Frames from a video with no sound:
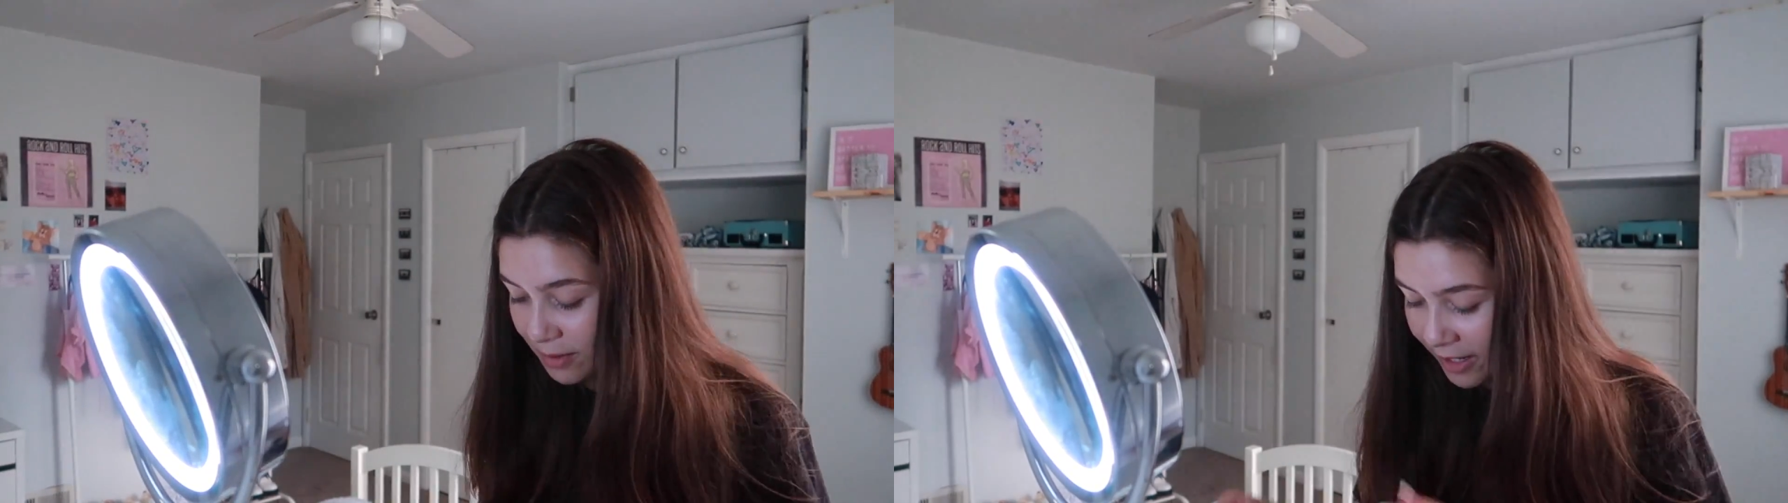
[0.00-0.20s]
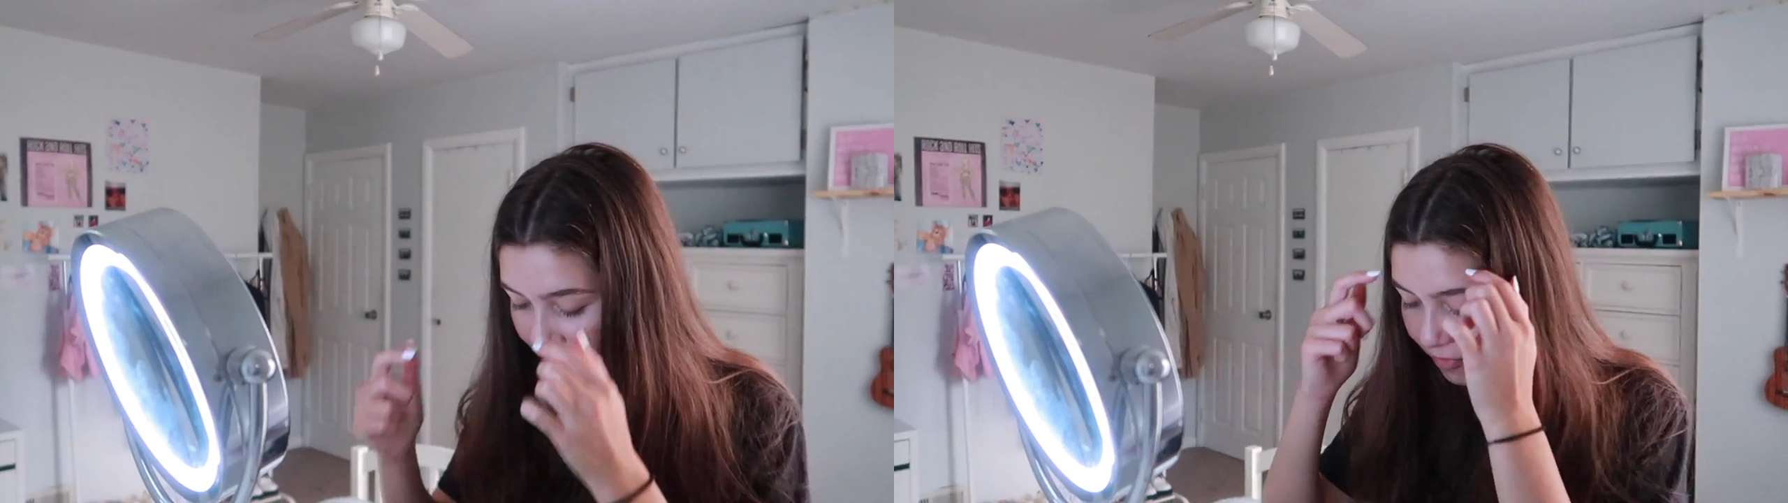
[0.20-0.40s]

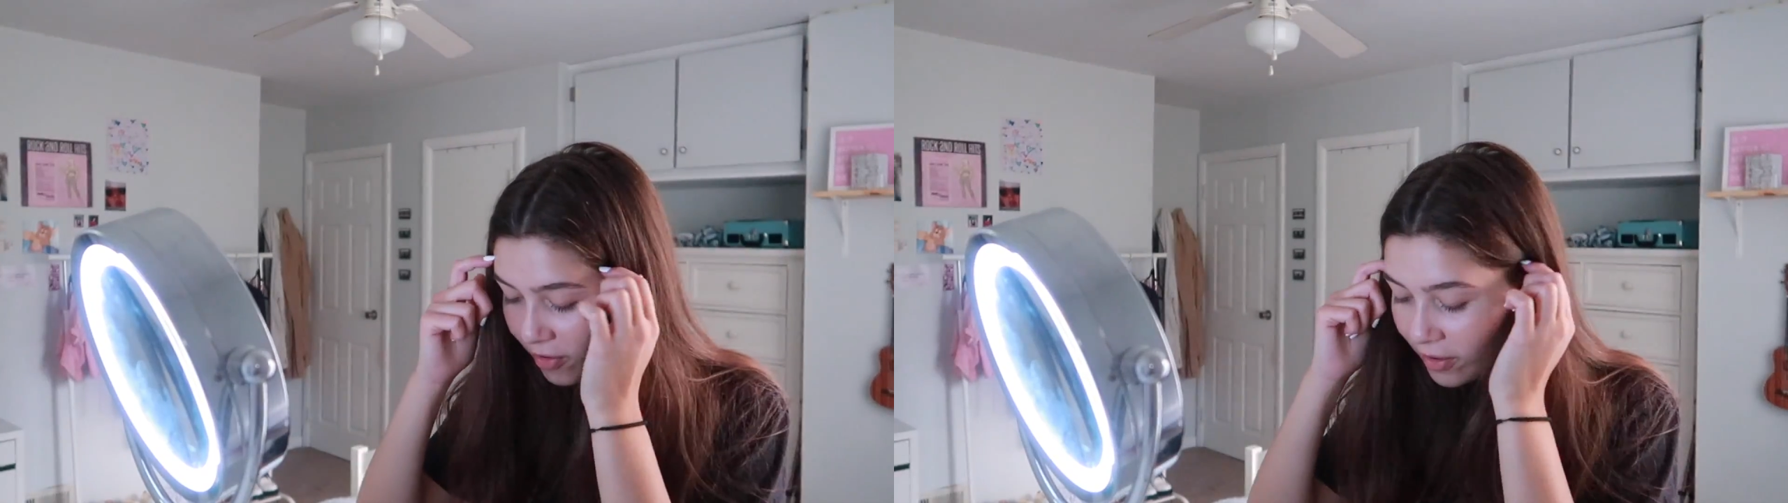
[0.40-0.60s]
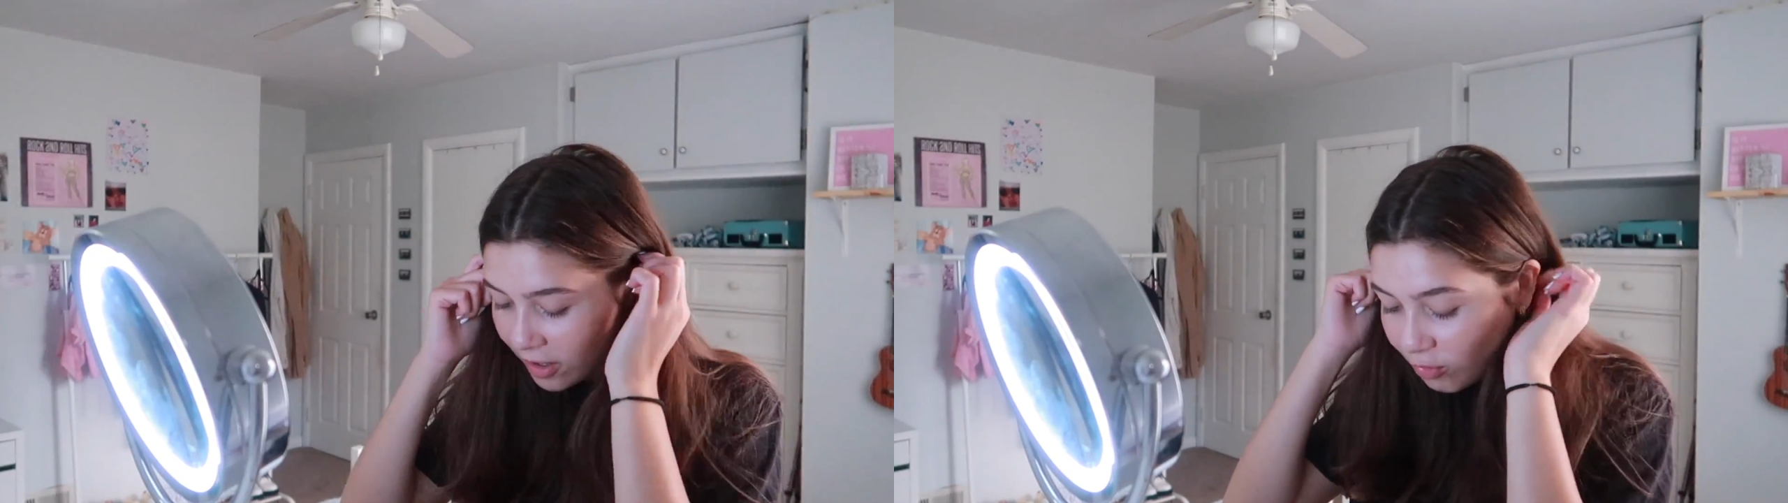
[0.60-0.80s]
They're gonna
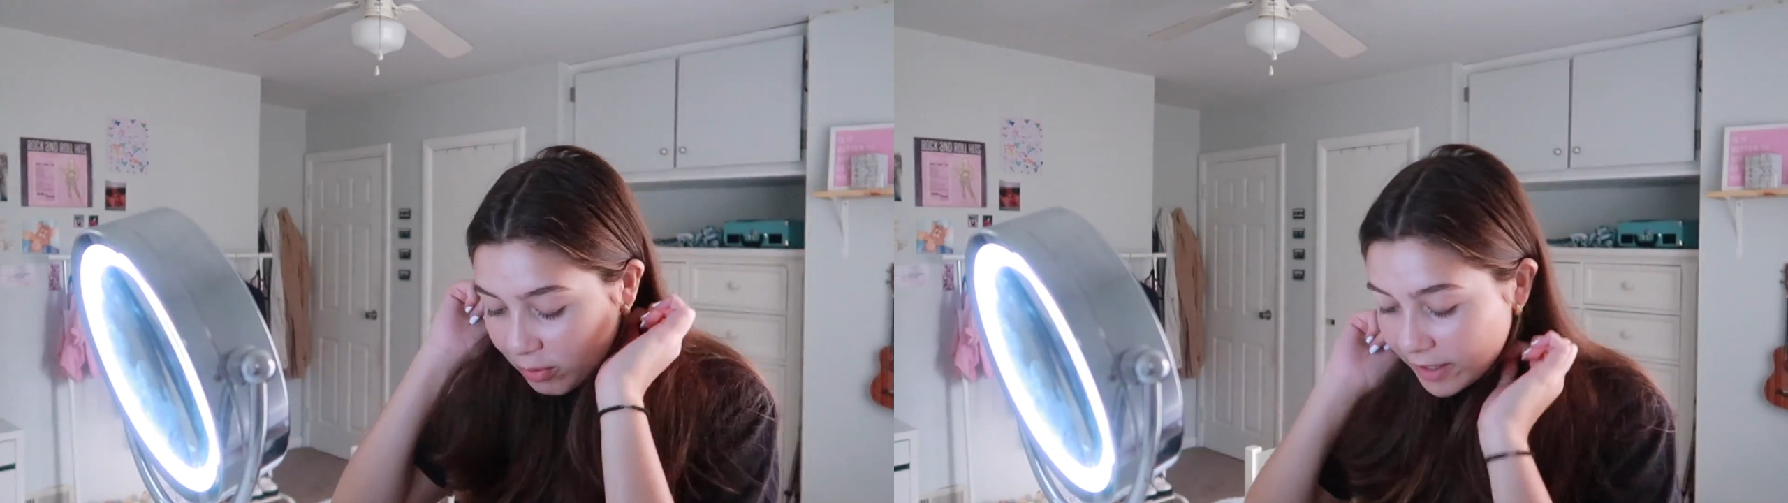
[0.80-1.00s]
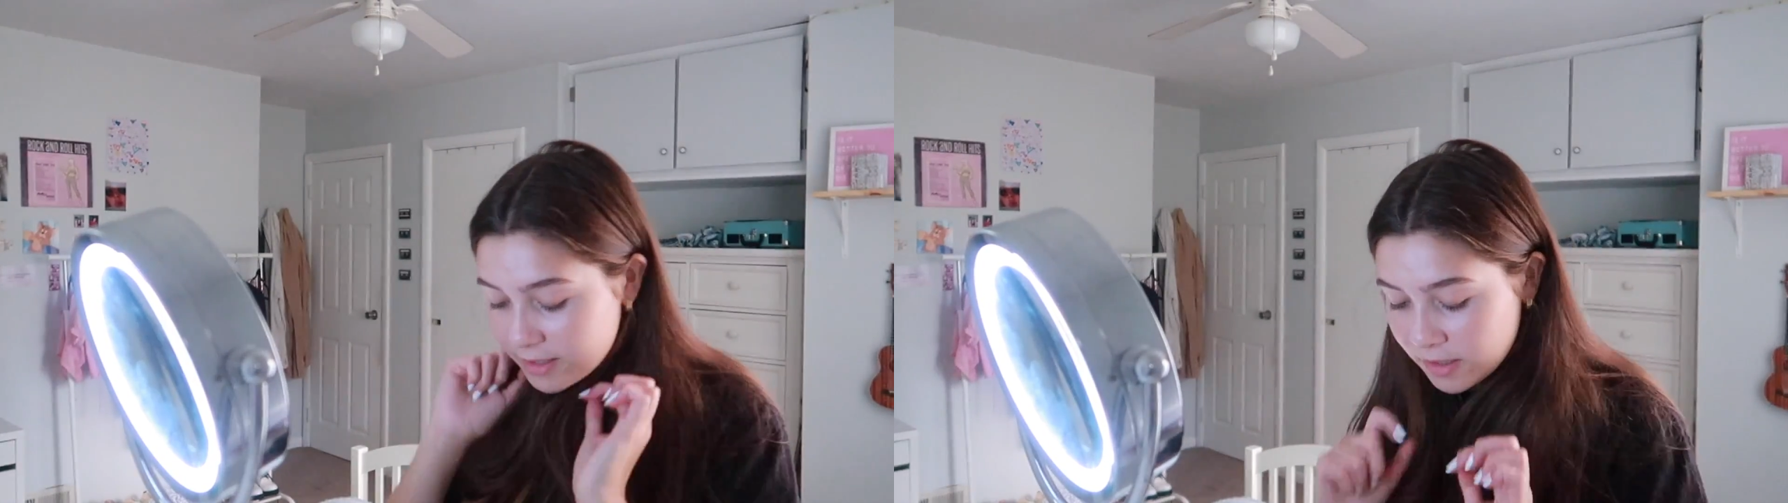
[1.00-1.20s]
fall out of
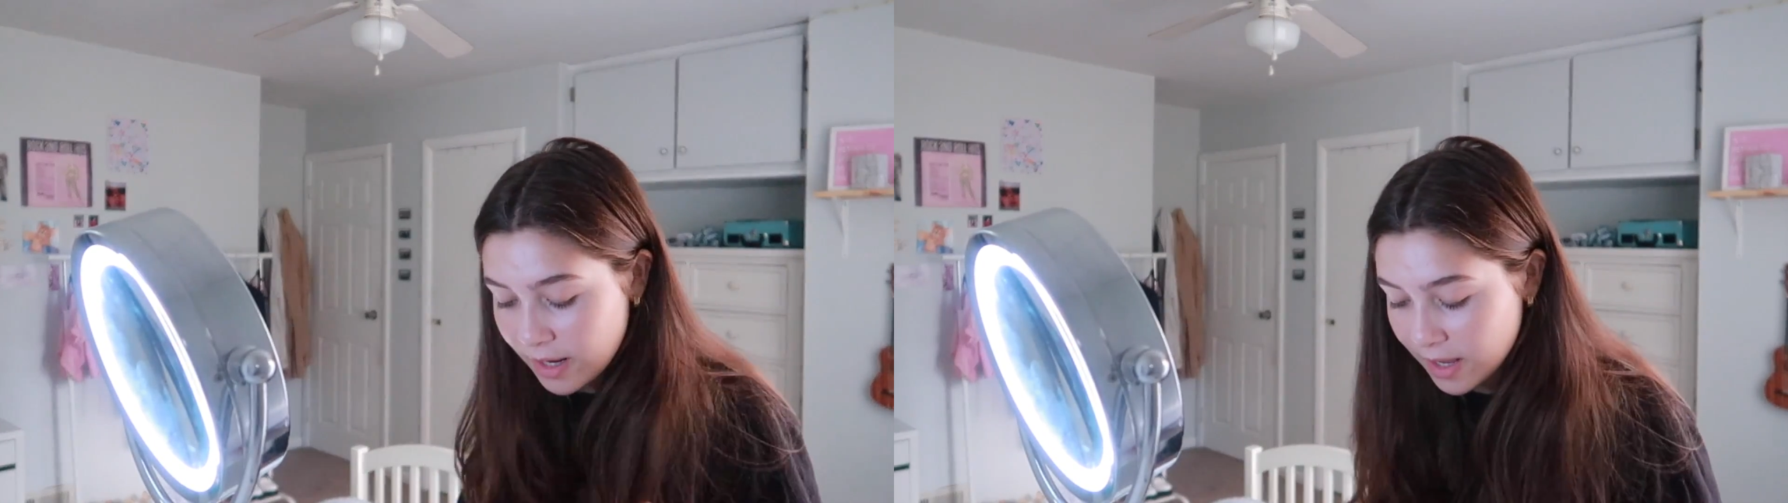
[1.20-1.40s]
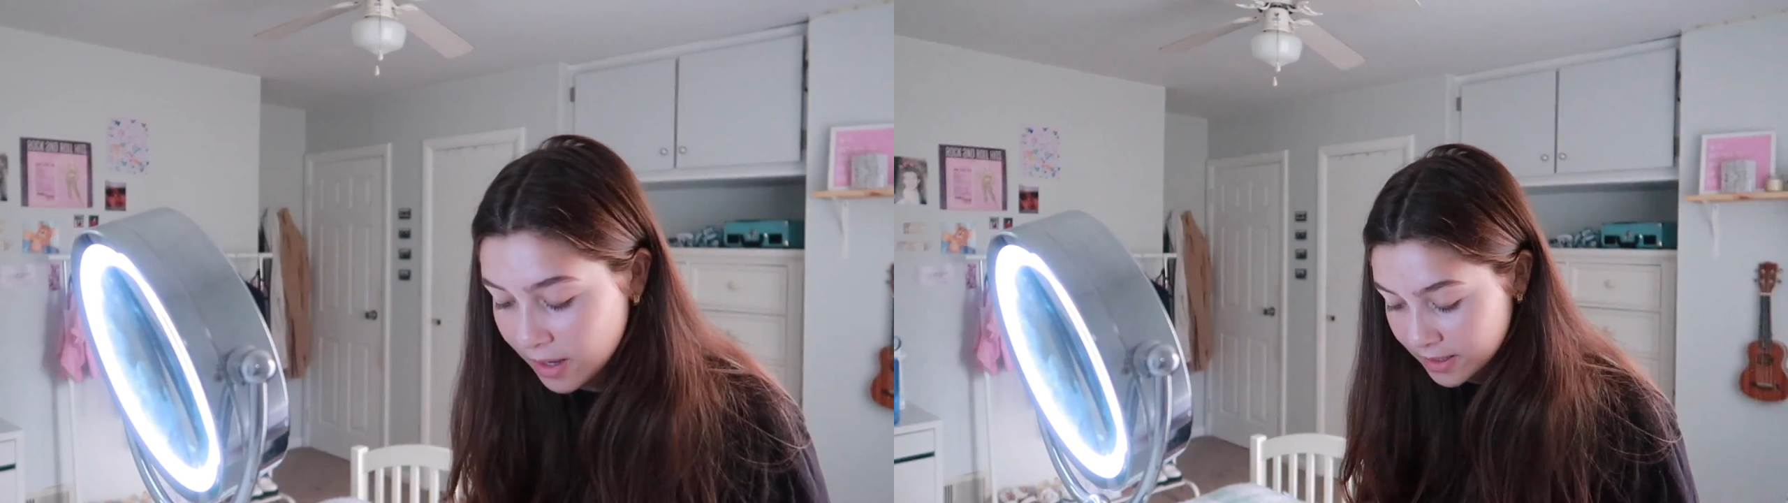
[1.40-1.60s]
place in
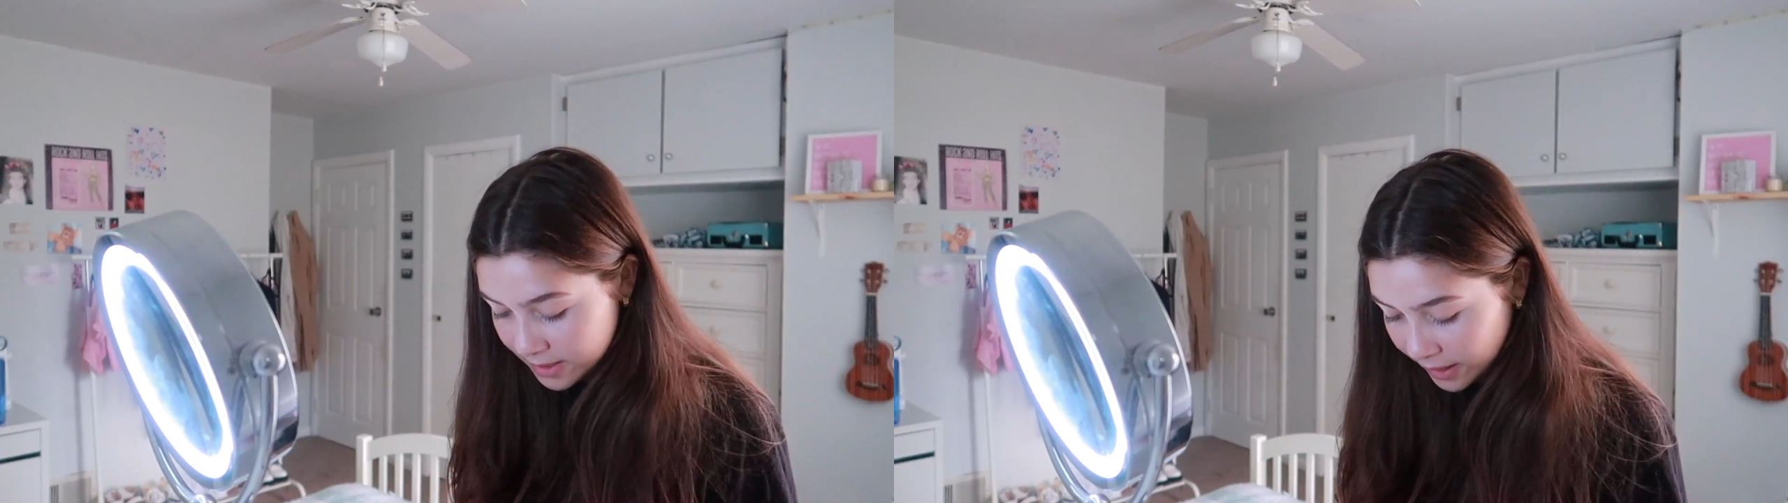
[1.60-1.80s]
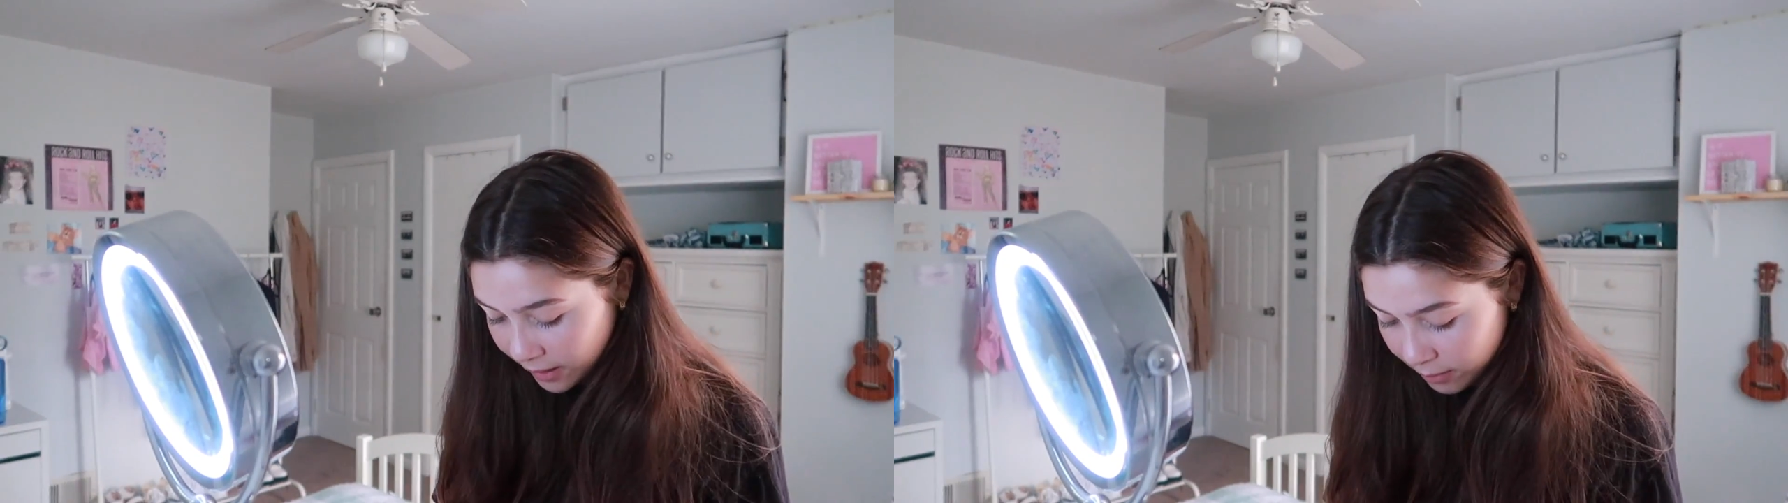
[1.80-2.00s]
a
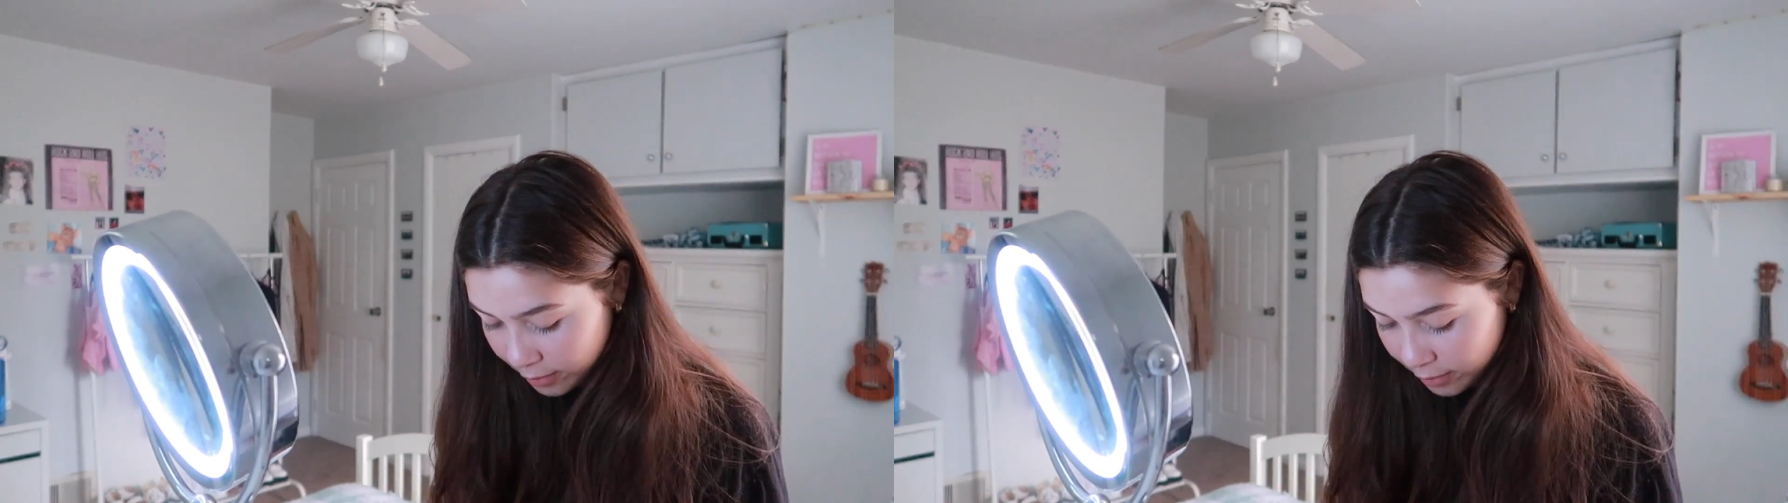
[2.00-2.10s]
second,